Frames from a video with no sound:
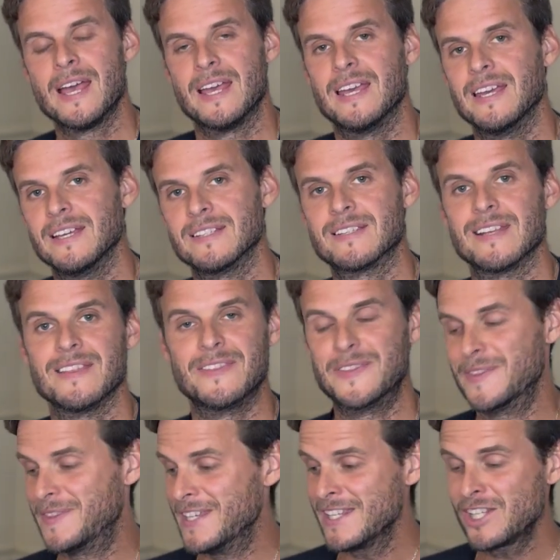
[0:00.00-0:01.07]

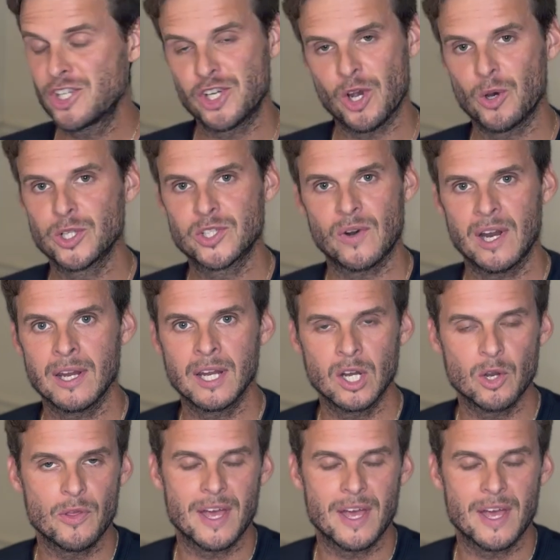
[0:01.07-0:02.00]
This shows right here